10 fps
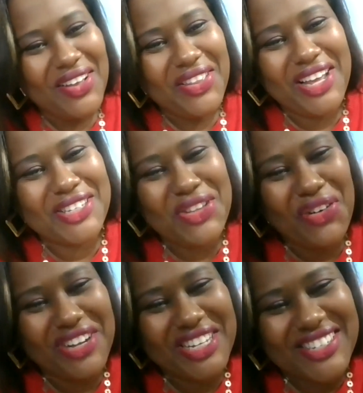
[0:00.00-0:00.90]
There's
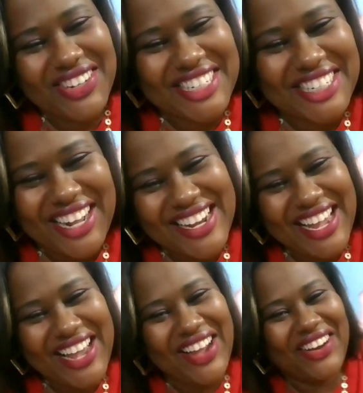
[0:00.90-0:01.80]
no restriction
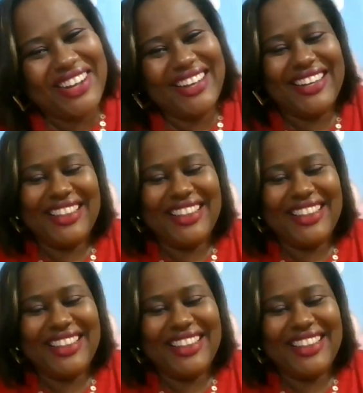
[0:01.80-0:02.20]
here.